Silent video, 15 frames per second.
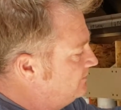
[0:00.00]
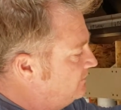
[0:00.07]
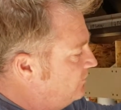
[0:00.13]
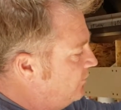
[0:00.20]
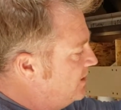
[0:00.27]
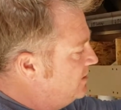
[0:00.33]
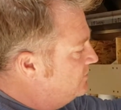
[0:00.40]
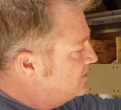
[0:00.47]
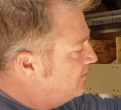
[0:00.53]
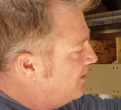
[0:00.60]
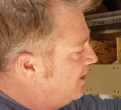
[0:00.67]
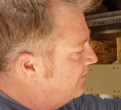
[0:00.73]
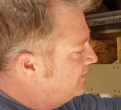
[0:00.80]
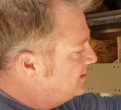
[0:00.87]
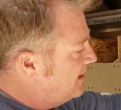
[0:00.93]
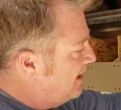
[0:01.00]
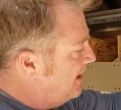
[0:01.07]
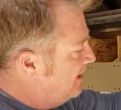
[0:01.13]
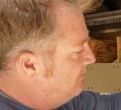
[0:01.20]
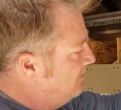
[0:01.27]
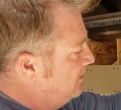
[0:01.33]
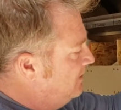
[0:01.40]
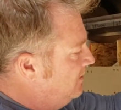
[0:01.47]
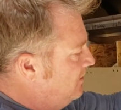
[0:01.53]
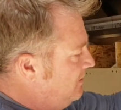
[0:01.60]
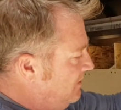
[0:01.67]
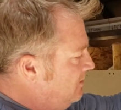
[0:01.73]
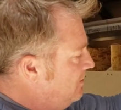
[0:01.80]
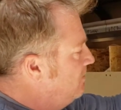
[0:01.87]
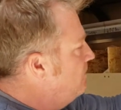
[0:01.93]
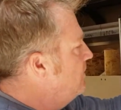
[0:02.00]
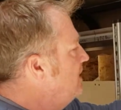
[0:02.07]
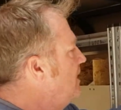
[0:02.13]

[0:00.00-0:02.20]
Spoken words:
We use them all the time. We